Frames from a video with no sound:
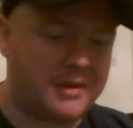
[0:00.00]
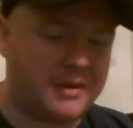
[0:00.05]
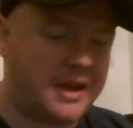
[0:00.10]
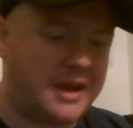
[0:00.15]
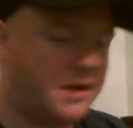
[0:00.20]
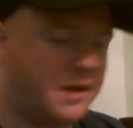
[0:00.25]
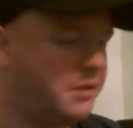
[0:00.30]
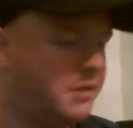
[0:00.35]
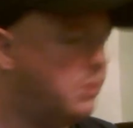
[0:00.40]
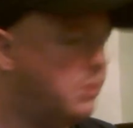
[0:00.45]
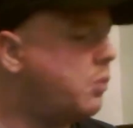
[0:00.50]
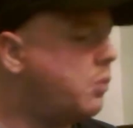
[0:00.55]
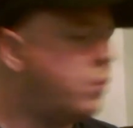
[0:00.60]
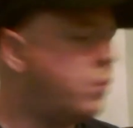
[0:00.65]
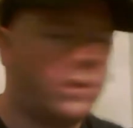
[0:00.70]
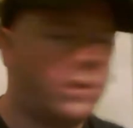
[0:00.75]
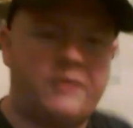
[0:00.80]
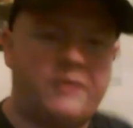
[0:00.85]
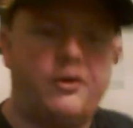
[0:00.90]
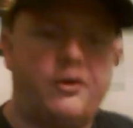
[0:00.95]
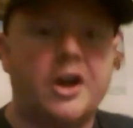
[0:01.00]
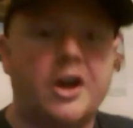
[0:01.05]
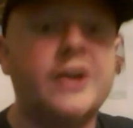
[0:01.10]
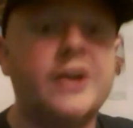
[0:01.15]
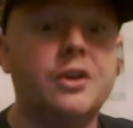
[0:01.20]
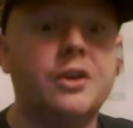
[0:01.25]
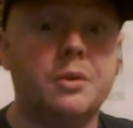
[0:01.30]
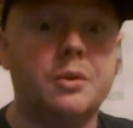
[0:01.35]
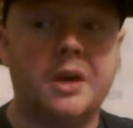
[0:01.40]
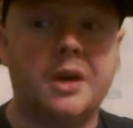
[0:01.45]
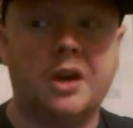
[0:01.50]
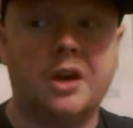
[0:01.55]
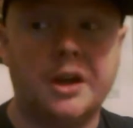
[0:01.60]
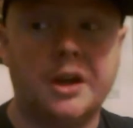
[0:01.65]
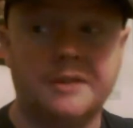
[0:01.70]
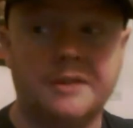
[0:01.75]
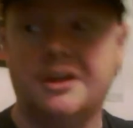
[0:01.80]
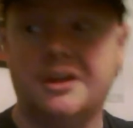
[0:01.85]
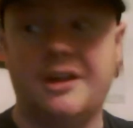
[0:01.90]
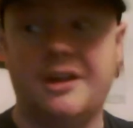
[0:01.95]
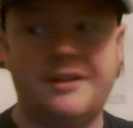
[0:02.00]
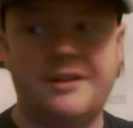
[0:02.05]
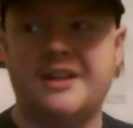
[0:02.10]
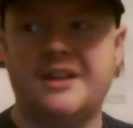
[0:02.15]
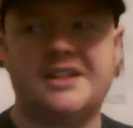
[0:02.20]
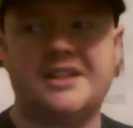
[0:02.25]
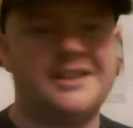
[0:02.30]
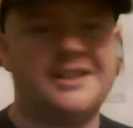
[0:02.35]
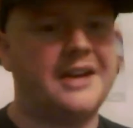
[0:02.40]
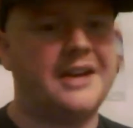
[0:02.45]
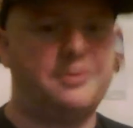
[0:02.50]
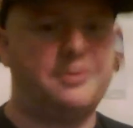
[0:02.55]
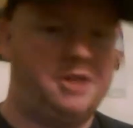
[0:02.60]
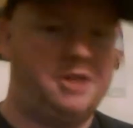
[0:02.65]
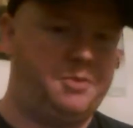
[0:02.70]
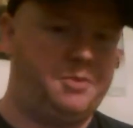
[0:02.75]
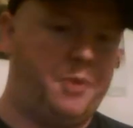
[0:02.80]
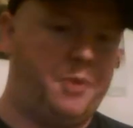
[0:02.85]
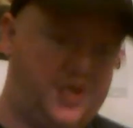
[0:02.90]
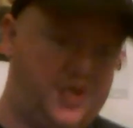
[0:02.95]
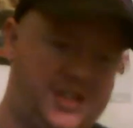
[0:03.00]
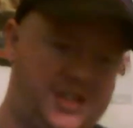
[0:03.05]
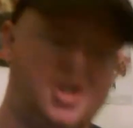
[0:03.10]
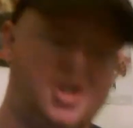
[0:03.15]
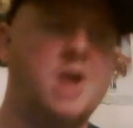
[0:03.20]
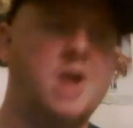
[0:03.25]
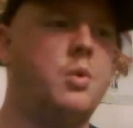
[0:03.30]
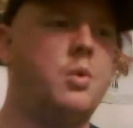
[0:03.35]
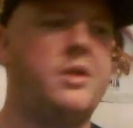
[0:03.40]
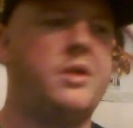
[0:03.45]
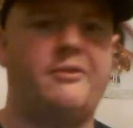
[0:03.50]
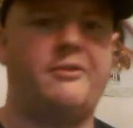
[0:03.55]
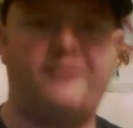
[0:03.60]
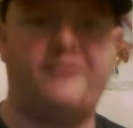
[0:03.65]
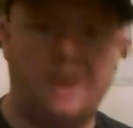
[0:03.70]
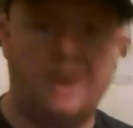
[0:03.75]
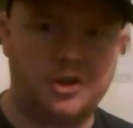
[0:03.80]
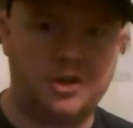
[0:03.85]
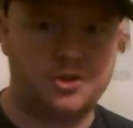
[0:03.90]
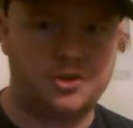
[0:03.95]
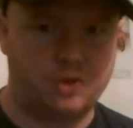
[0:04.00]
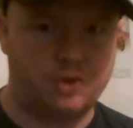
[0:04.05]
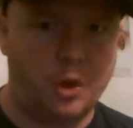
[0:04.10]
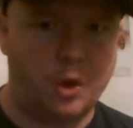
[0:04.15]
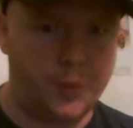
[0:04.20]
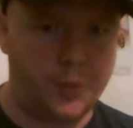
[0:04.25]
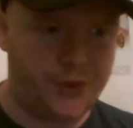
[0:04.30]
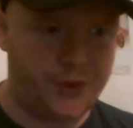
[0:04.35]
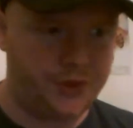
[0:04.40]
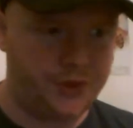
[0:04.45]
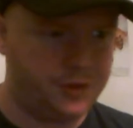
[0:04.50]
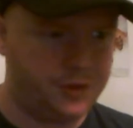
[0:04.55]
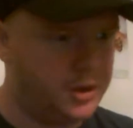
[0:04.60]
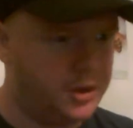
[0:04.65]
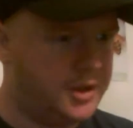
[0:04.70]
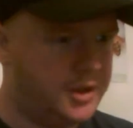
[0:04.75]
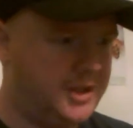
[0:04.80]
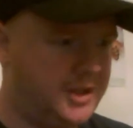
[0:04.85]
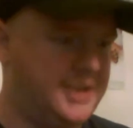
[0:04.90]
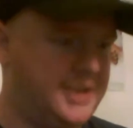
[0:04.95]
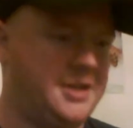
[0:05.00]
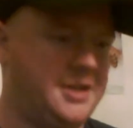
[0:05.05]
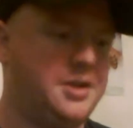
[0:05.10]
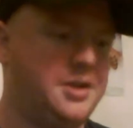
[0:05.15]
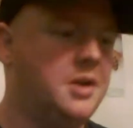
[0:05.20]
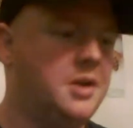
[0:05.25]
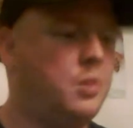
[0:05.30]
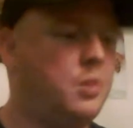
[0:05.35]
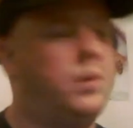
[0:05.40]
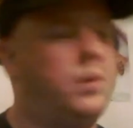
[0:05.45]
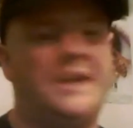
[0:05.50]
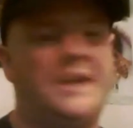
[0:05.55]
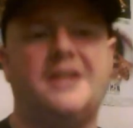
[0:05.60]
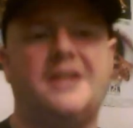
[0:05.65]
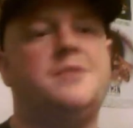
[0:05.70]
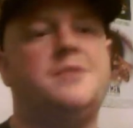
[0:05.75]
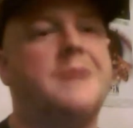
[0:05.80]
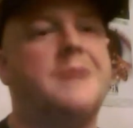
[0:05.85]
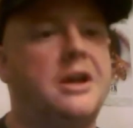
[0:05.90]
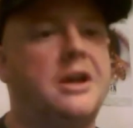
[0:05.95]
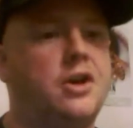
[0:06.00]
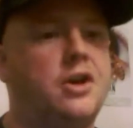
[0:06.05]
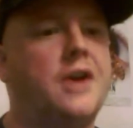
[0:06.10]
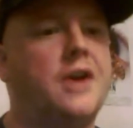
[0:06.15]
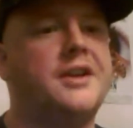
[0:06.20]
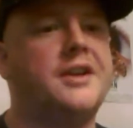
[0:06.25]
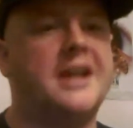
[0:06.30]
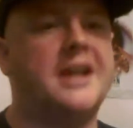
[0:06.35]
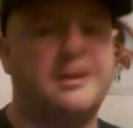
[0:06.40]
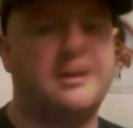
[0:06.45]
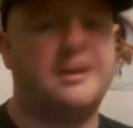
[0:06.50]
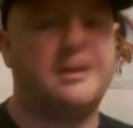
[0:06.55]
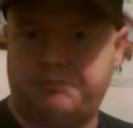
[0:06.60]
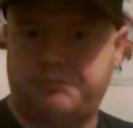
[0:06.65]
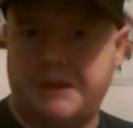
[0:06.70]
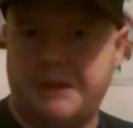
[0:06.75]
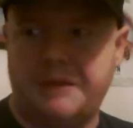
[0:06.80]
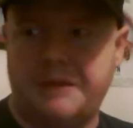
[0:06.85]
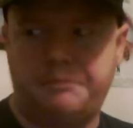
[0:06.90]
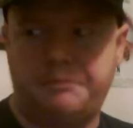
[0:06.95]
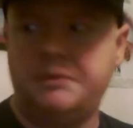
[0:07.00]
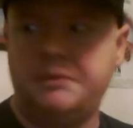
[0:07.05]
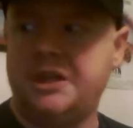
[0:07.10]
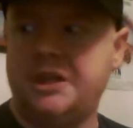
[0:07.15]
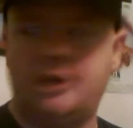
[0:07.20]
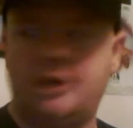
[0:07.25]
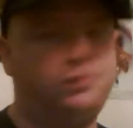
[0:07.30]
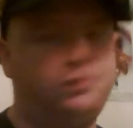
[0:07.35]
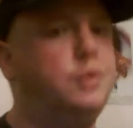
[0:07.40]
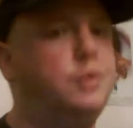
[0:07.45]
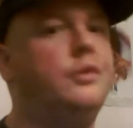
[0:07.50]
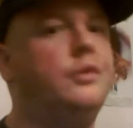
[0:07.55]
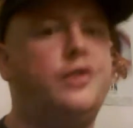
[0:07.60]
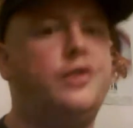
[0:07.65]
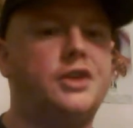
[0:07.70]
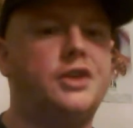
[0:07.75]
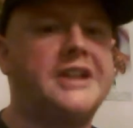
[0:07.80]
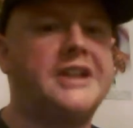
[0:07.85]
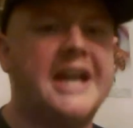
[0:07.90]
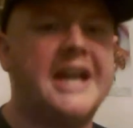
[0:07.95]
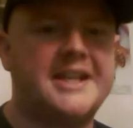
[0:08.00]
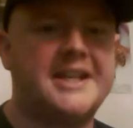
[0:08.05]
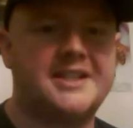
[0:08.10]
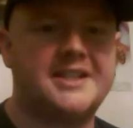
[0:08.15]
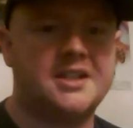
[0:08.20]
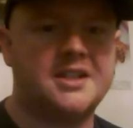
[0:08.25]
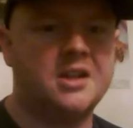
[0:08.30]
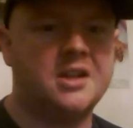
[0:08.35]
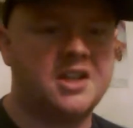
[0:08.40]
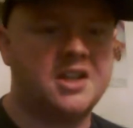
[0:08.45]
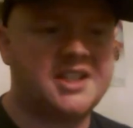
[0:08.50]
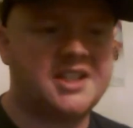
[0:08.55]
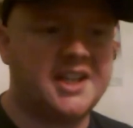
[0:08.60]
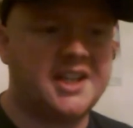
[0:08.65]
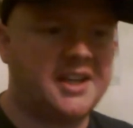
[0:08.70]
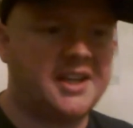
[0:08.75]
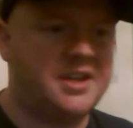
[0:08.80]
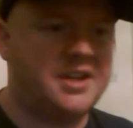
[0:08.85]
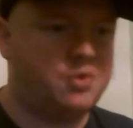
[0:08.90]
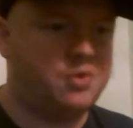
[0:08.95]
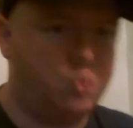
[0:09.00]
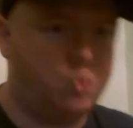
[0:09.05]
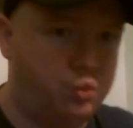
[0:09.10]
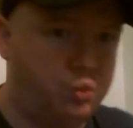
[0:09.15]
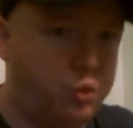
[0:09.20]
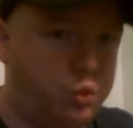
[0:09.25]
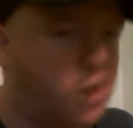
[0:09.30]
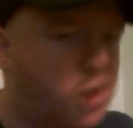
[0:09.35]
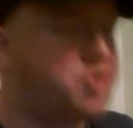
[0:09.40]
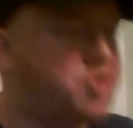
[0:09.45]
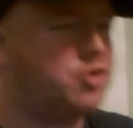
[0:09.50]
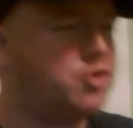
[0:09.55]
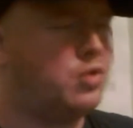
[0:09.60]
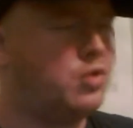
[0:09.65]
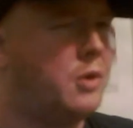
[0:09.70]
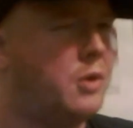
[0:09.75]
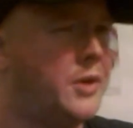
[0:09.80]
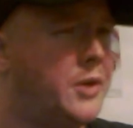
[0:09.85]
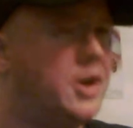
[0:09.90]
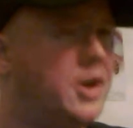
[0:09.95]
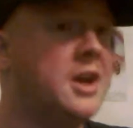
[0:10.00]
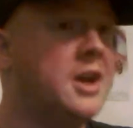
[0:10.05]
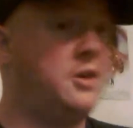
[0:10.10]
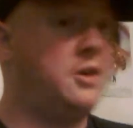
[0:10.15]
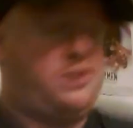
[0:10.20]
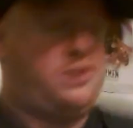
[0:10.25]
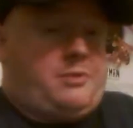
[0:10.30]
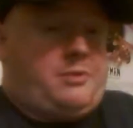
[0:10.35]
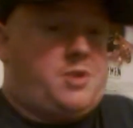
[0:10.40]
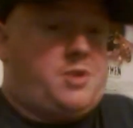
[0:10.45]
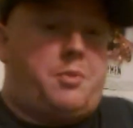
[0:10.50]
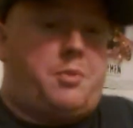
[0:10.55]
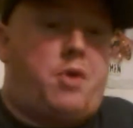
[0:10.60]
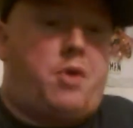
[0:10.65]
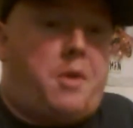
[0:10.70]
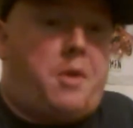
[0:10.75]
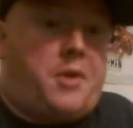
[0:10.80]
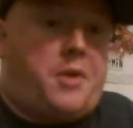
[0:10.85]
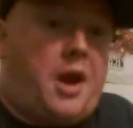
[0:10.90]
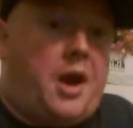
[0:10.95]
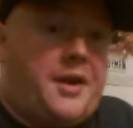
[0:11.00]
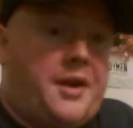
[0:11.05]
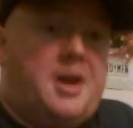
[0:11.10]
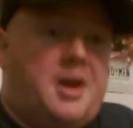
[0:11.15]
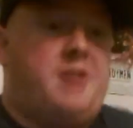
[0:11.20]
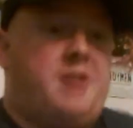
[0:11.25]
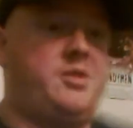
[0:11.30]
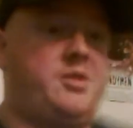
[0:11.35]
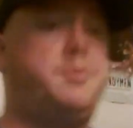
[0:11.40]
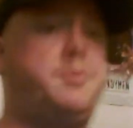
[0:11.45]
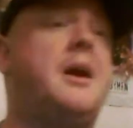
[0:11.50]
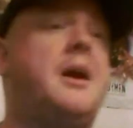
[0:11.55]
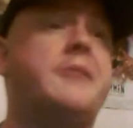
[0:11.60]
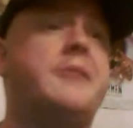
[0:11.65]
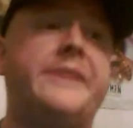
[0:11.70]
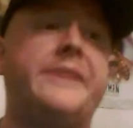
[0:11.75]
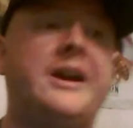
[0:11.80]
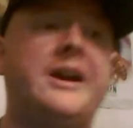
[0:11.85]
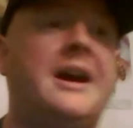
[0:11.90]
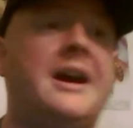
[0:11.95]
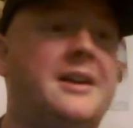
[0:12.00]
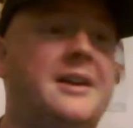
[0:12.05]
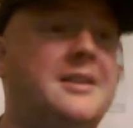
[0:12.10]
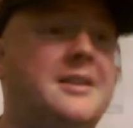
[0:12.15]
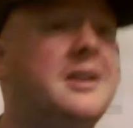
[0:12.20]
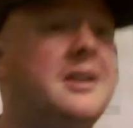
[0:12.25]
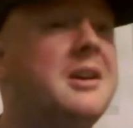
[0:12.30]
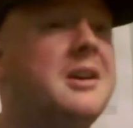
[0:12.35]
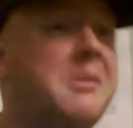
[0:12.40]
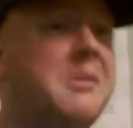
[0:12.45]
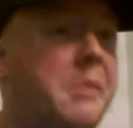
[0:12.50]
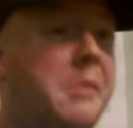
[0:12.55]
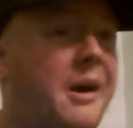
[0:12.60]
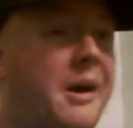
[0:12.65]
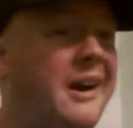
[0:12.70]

People are like, what the fuck are you doing with a gun? I think that's exactly what his boss says. What the fuck is wrong with you? He says, why did you bring a gun to a room full of kids, the sick kids? What's wrong with you? It was a prop gun. It's part of my act.